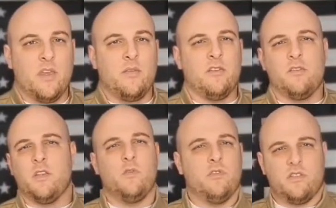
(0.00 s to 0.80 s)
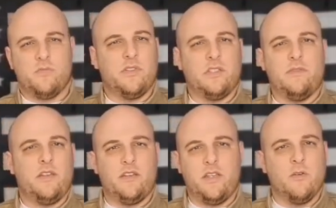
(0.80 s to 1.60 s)
maybe you do
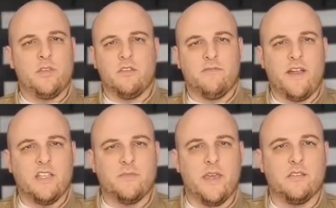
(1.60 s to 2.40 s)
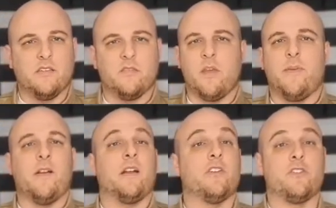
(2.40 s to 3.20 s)
specifically deal with confined spaces, or maybe
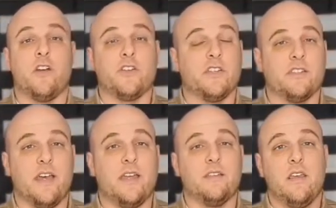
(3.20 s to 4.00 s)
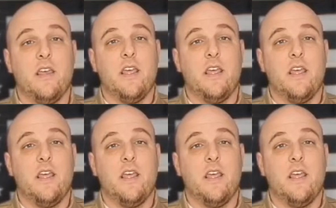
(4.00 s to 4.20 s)
you're at a construction site